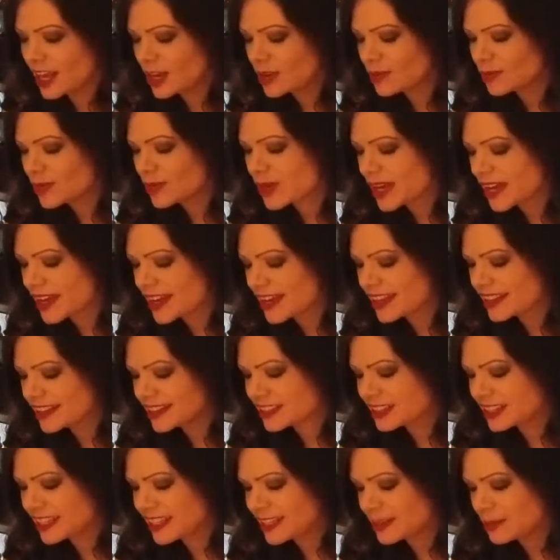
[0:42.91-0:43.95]
But
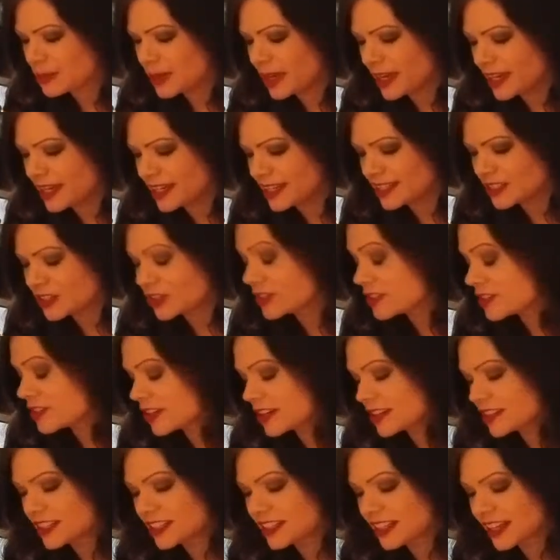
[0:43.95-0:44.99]
the
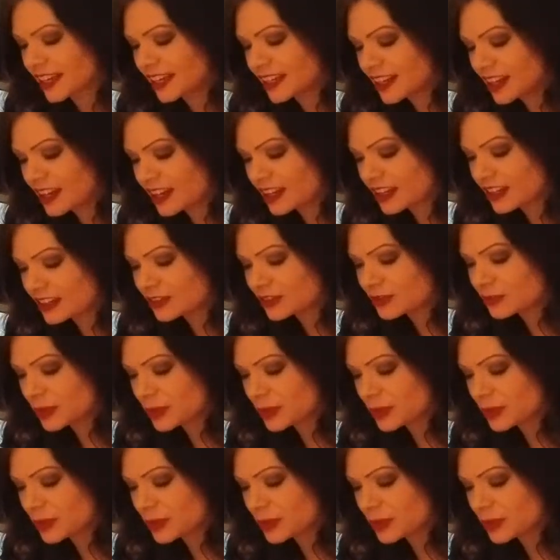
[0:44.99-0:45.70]
Knight of